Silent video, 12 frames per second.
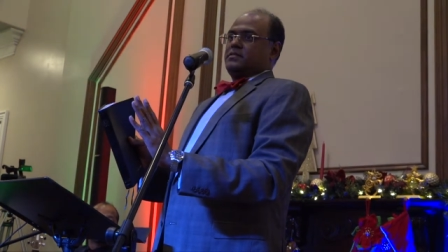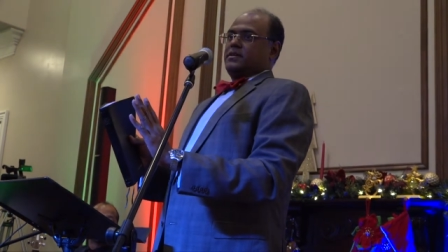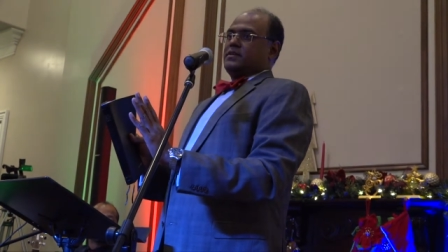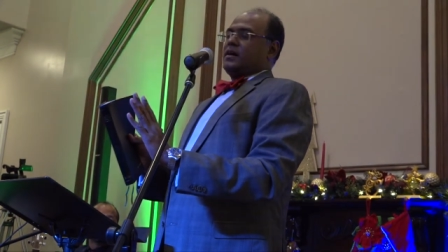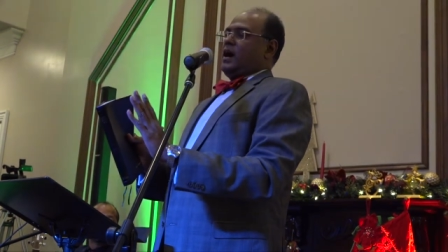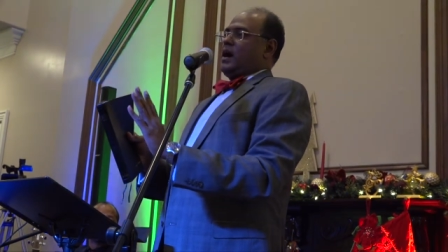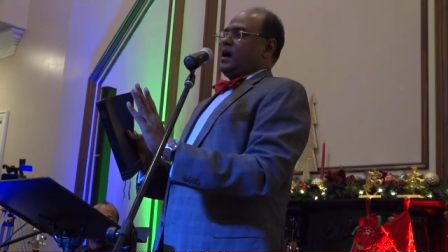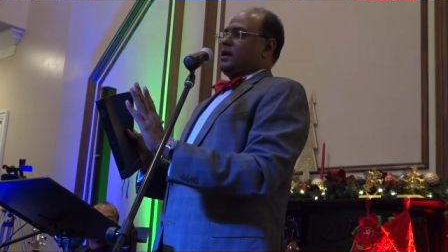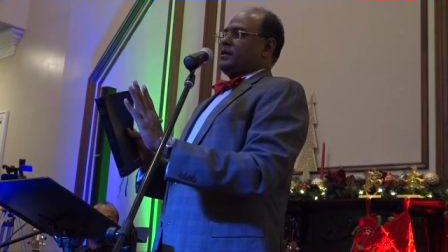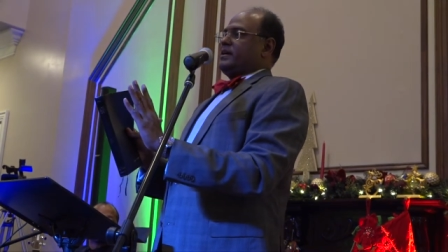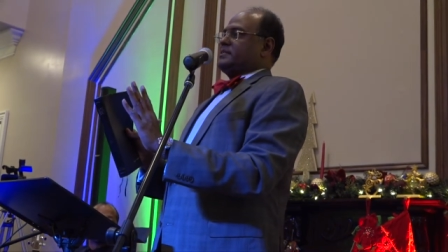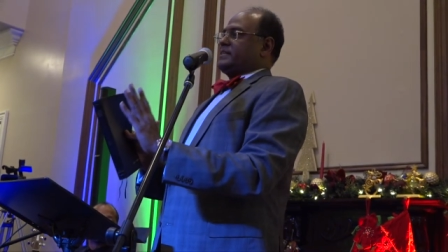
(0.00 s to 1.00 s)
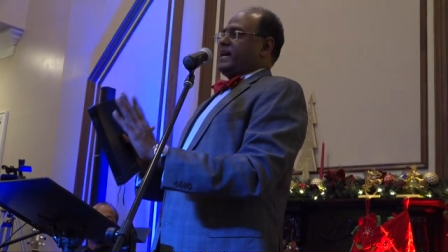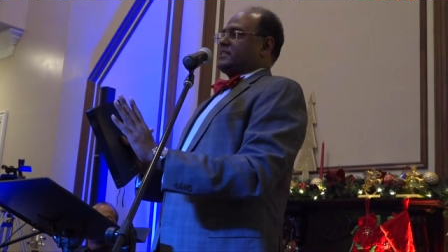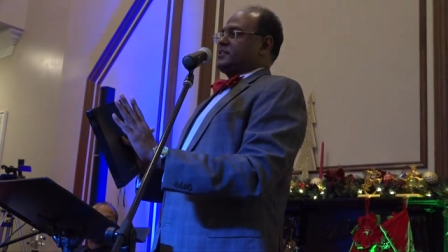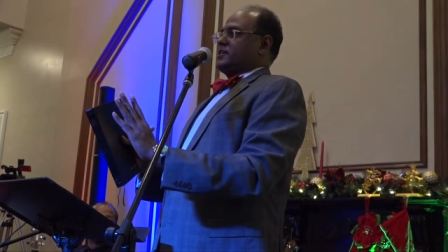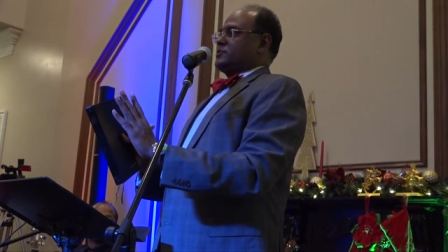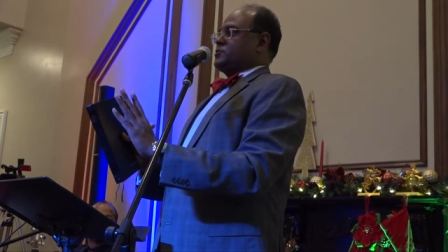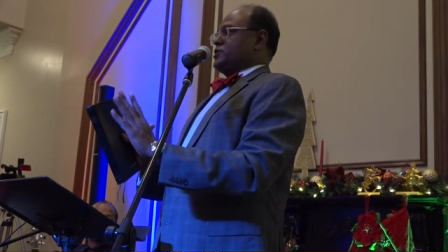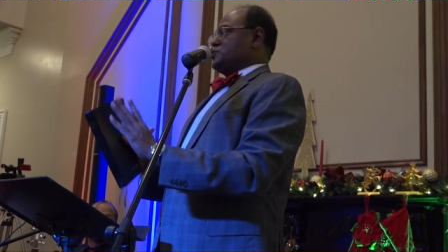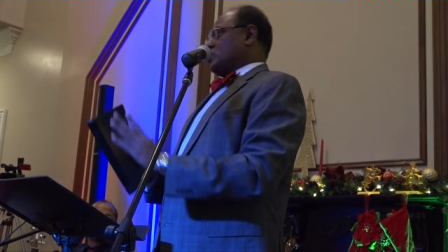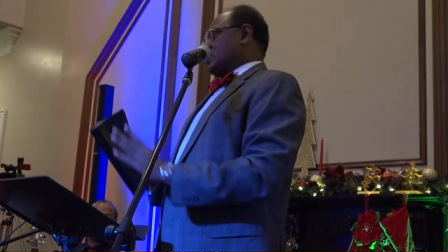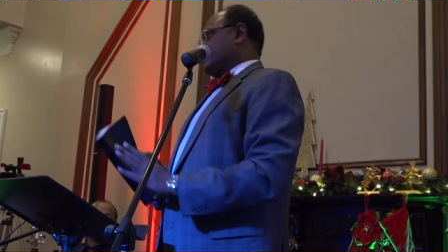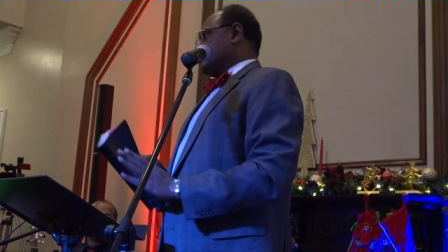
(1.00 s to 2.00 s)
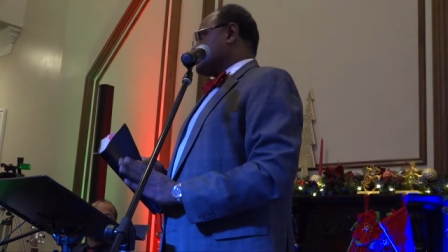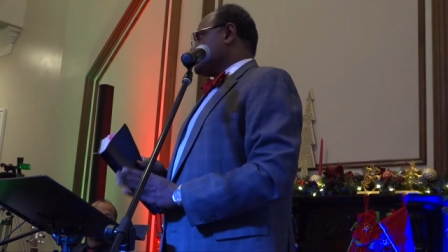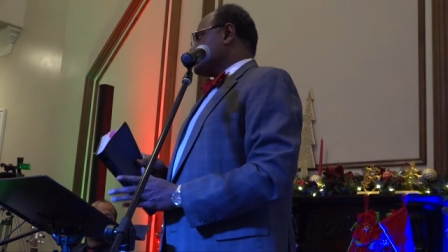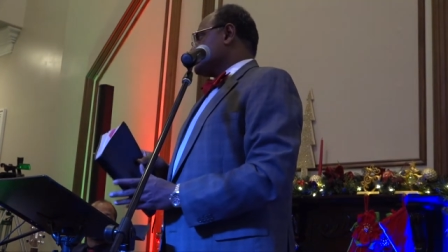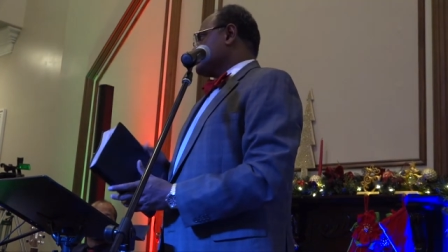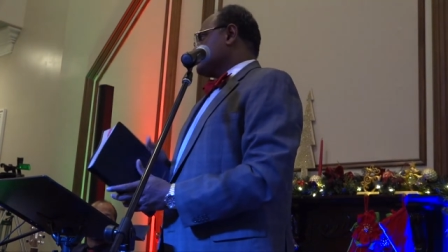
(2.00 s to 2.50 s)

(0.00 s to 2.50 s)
that God is asking to each one of us